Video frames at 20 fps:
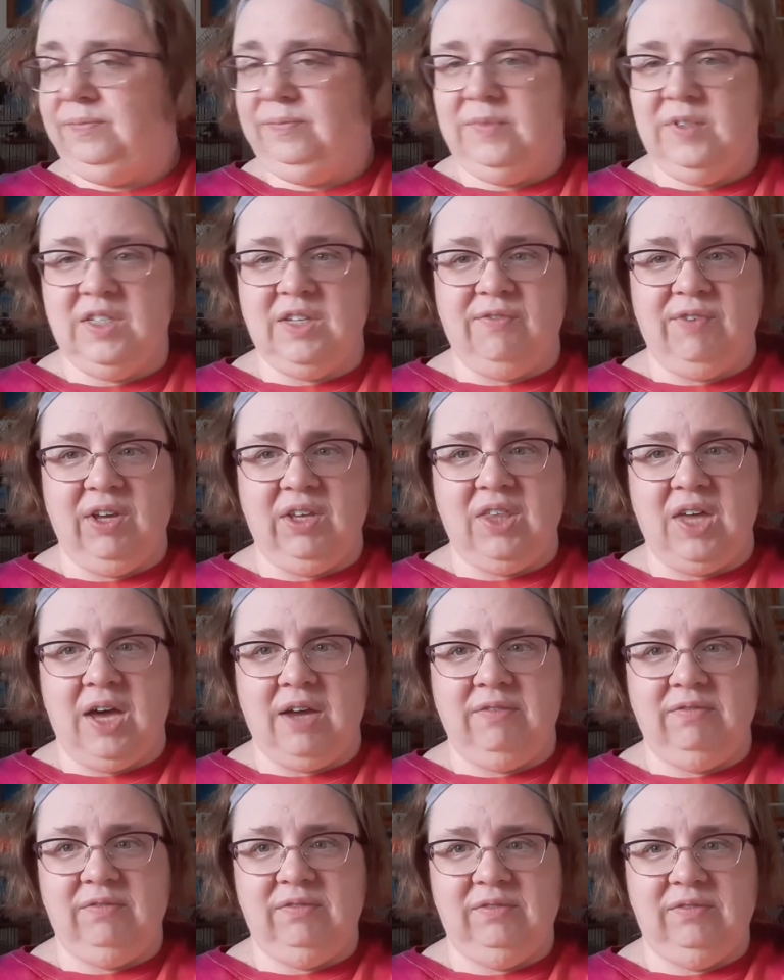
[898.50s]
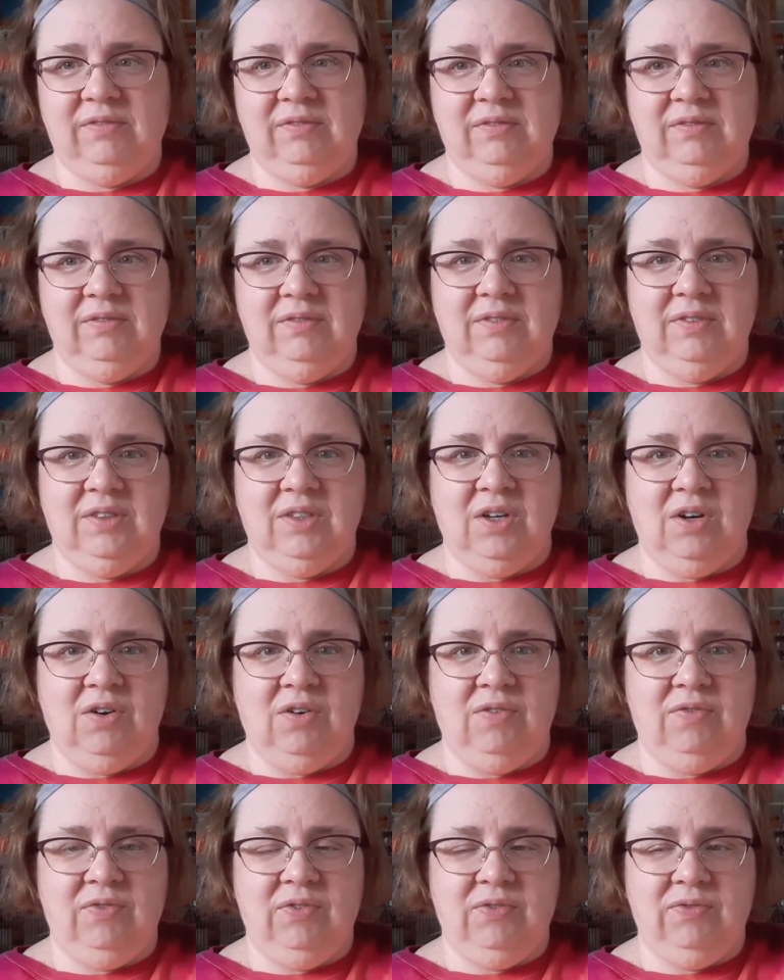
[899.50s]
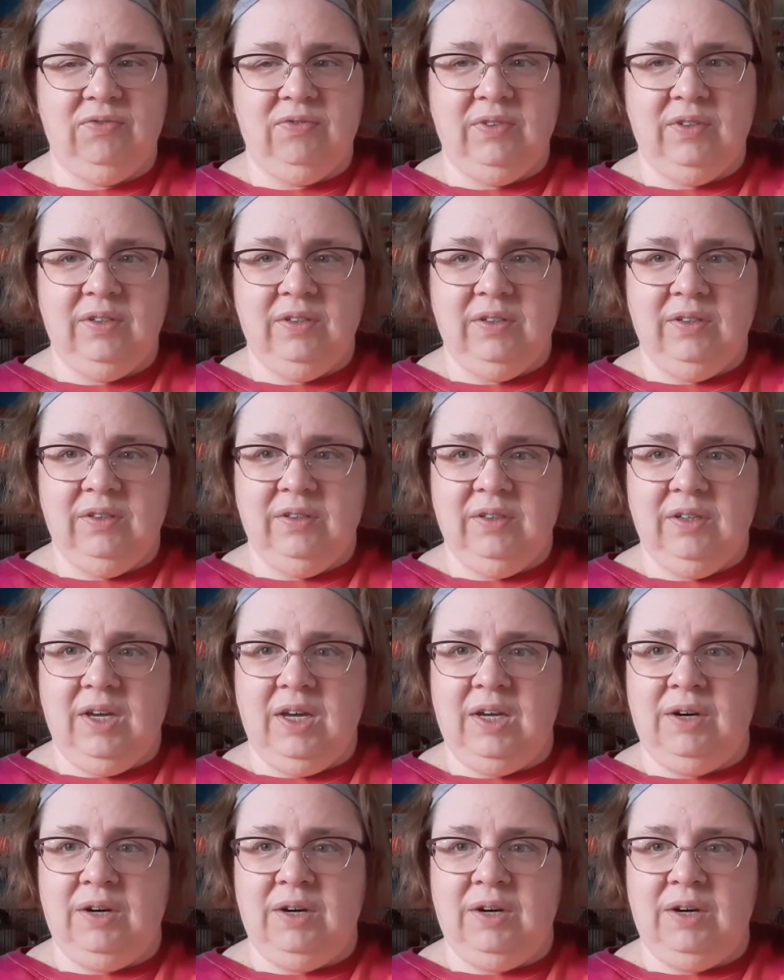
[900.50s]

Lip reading: stuff like that. So had